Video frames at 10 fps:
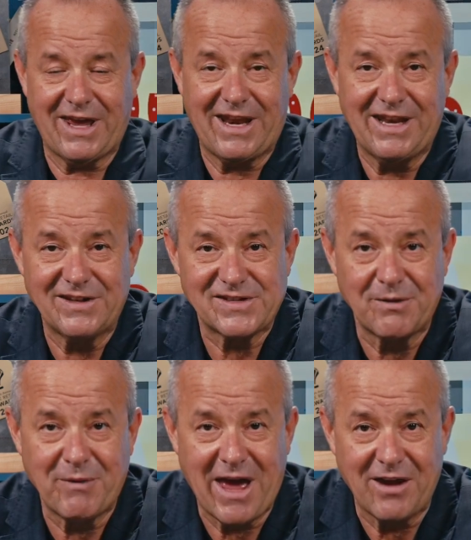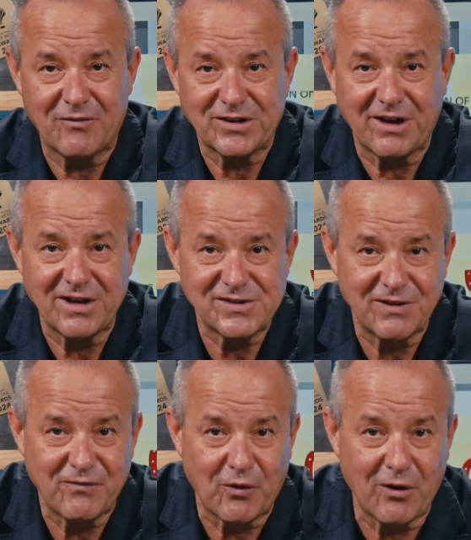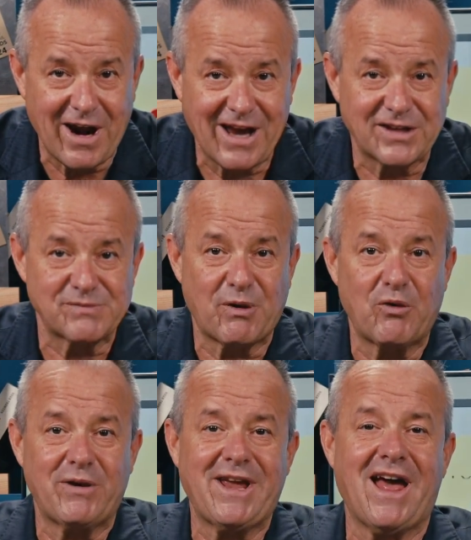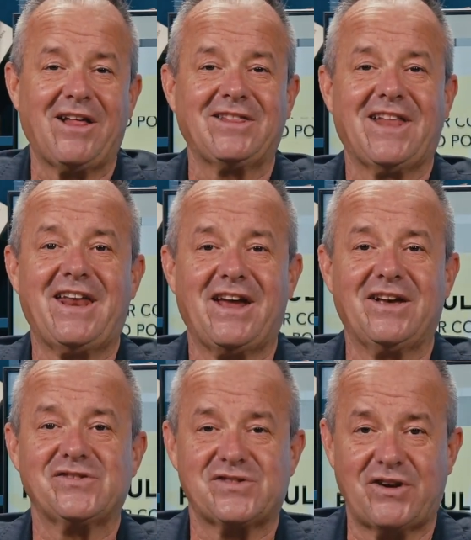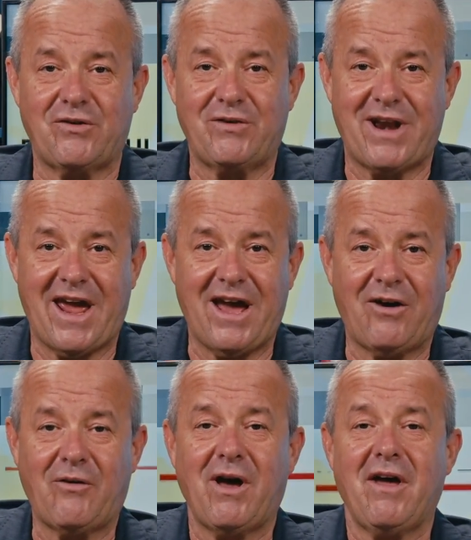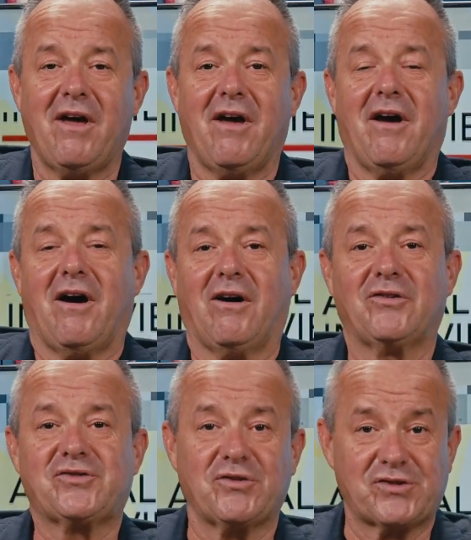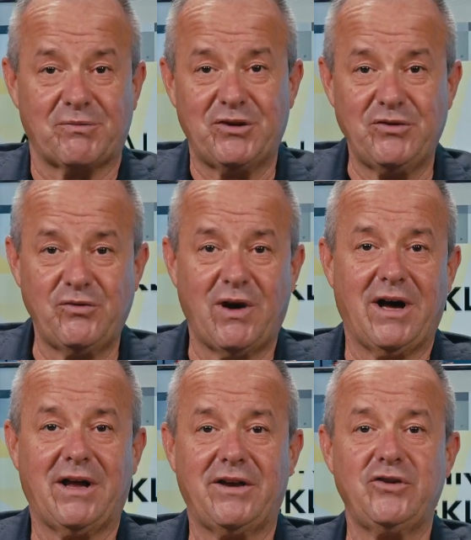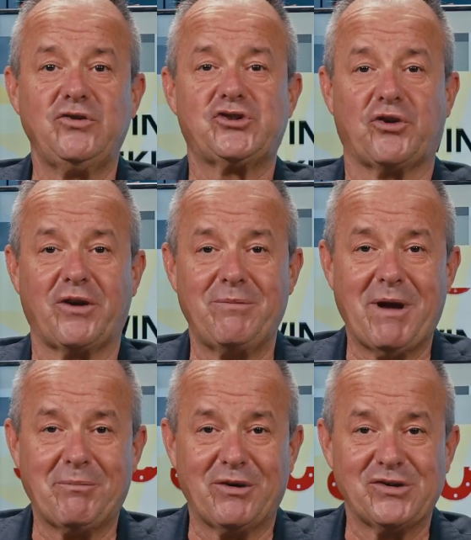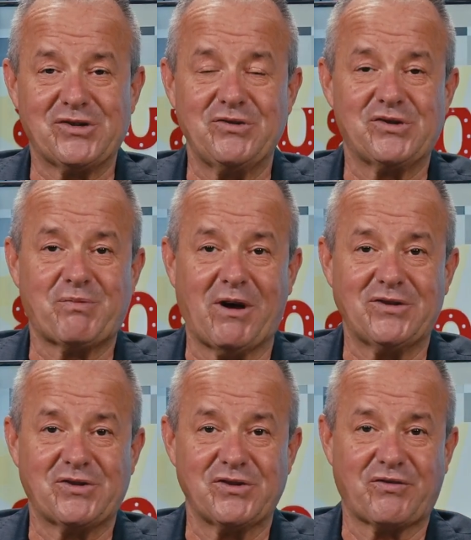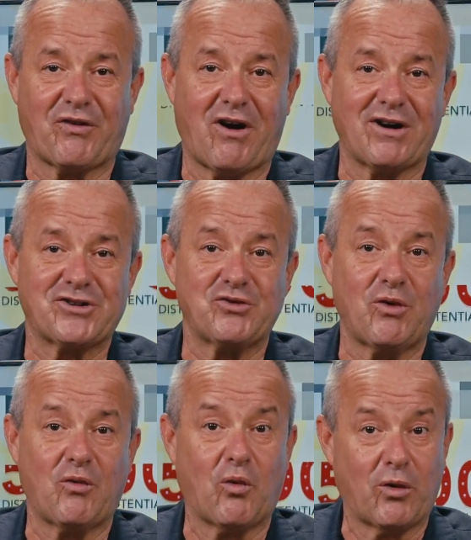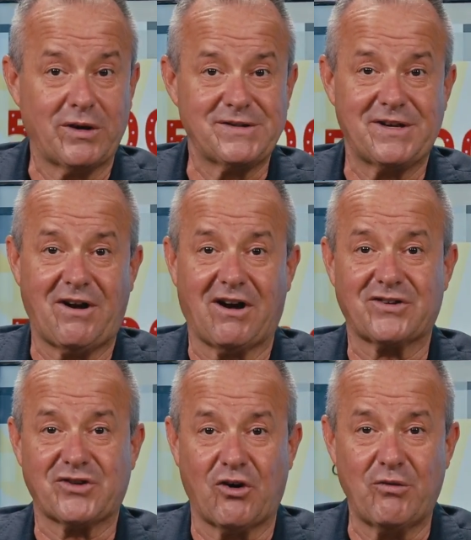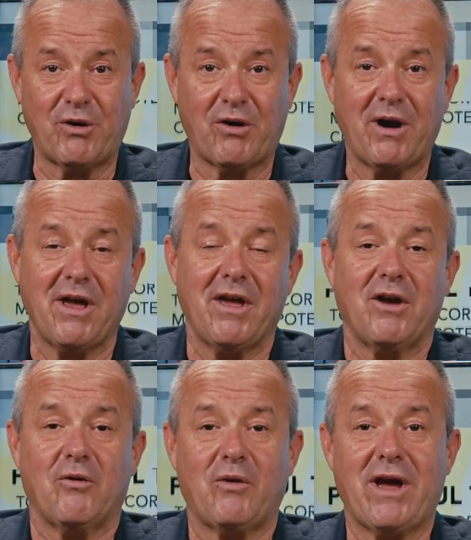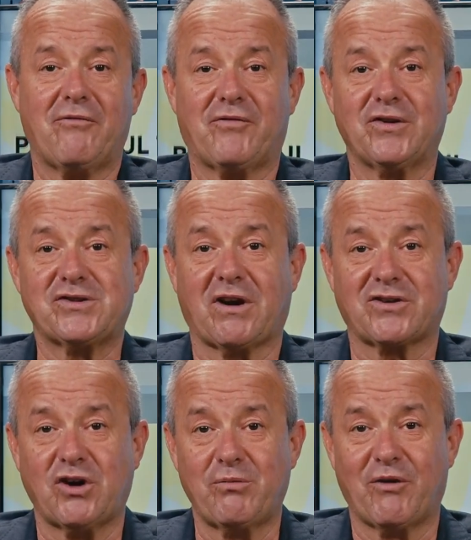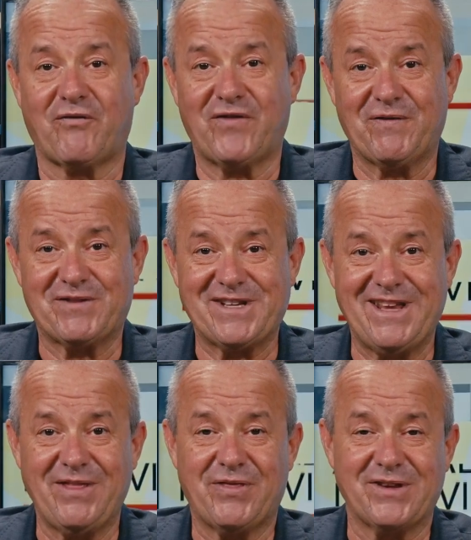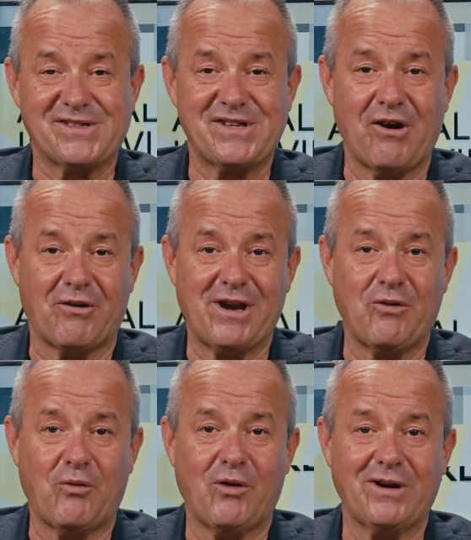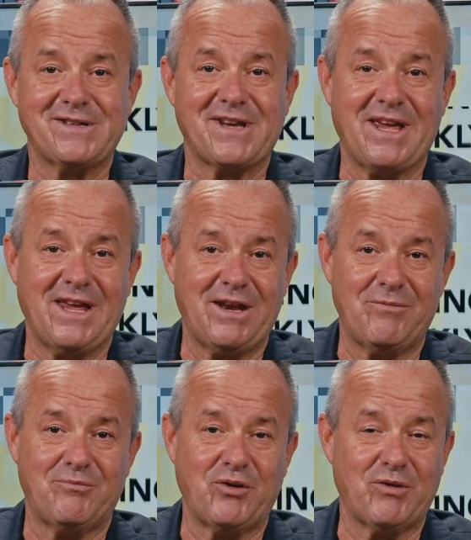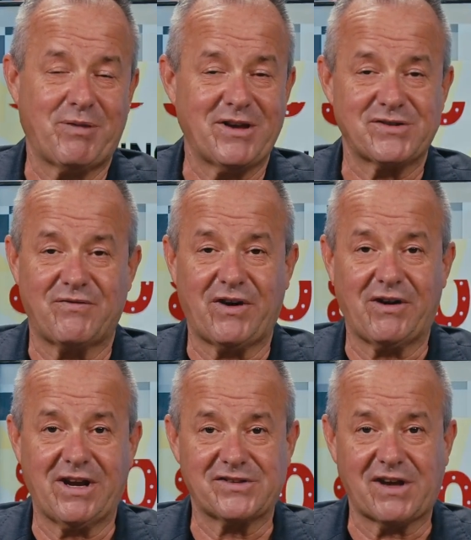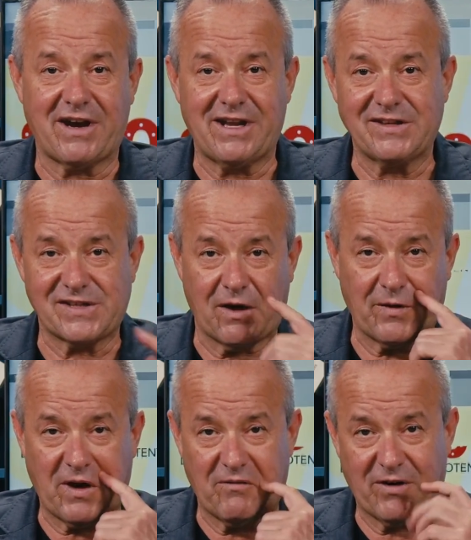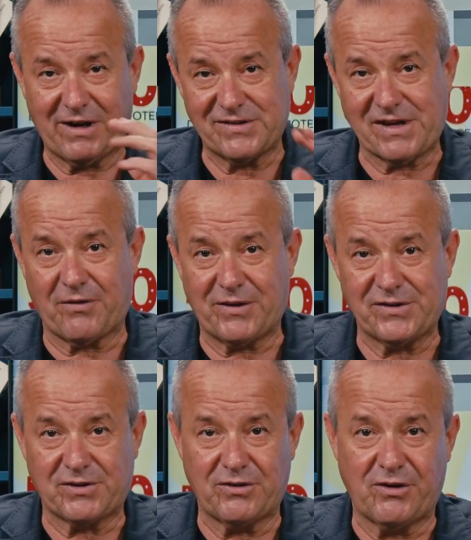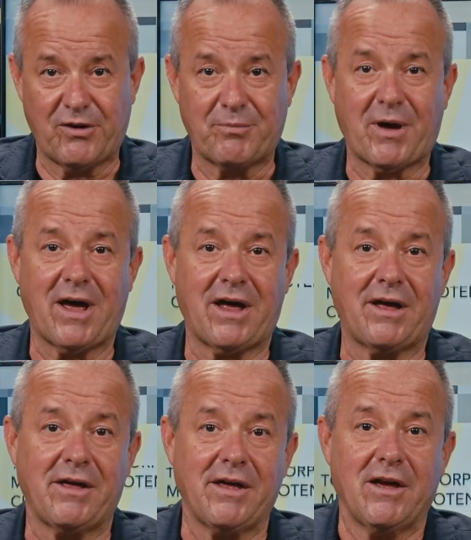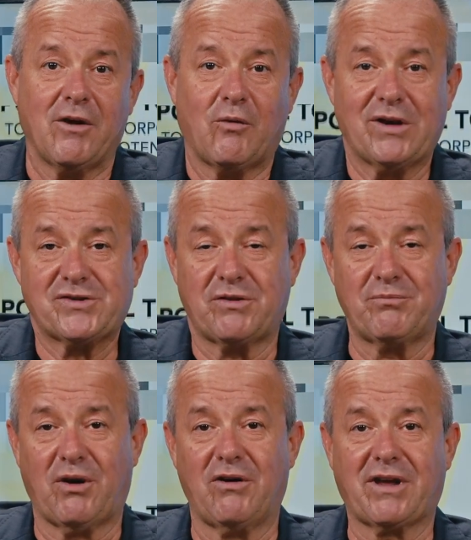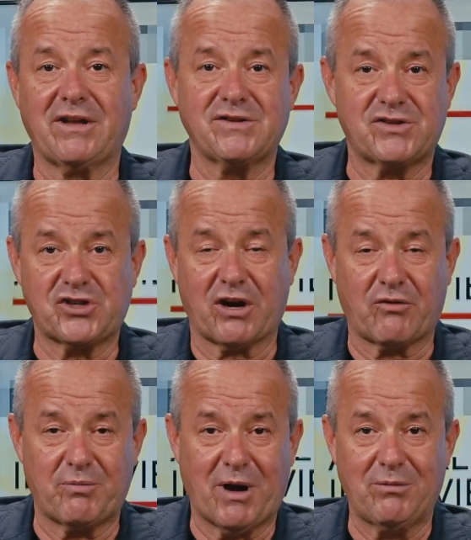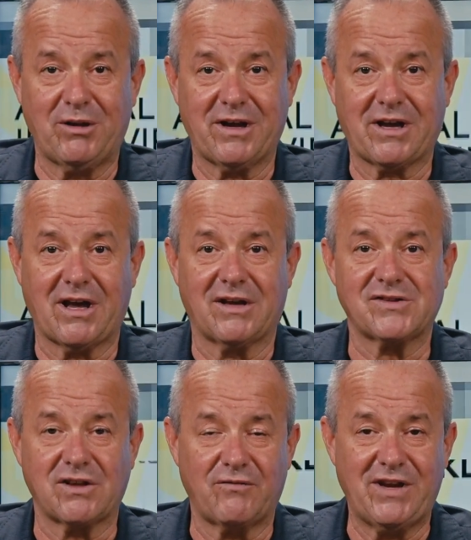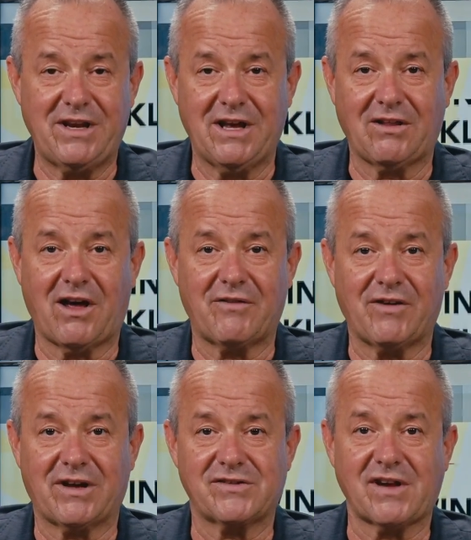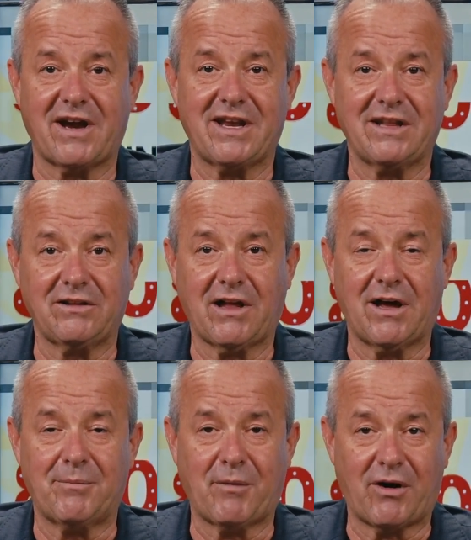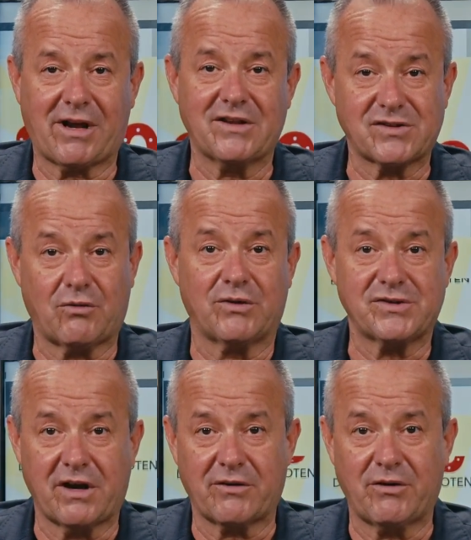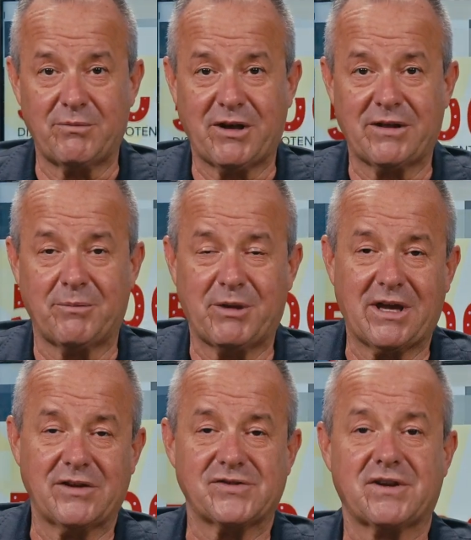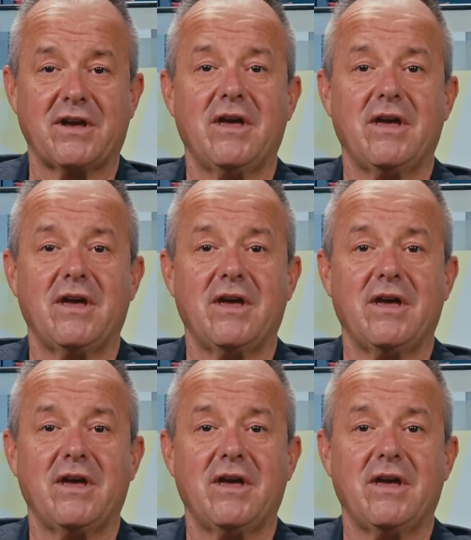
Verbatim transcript: get in some advertising for Expo Real, let us know now. Also, some new uh, new jury members, new sponsors for our two awards in October. We have first October 15th, the CRE Awards in Budapest. Very exciting, South, covering Southeastern Europe, uh, Western Balkans, Czech Republic, uh, Slovenia, a lot of exciting uh, markets, of course, Hungary being the biggest.